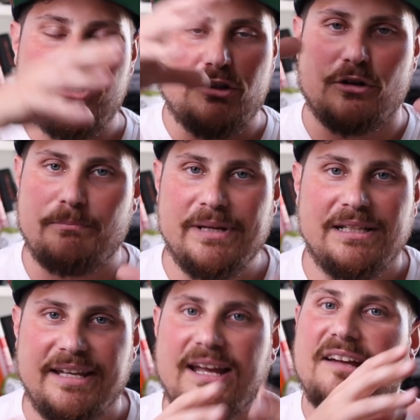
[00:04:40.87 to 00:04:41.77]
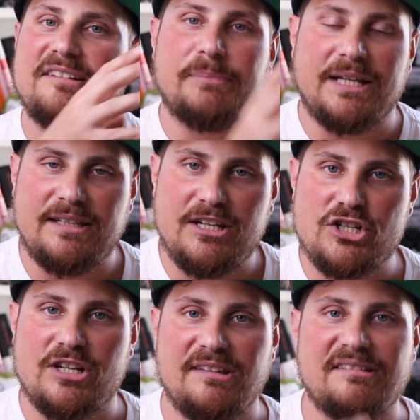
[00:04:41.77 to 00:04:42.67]
you're building
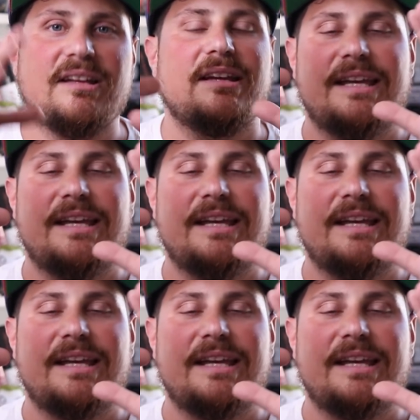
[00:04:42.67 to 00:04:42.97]
expectations.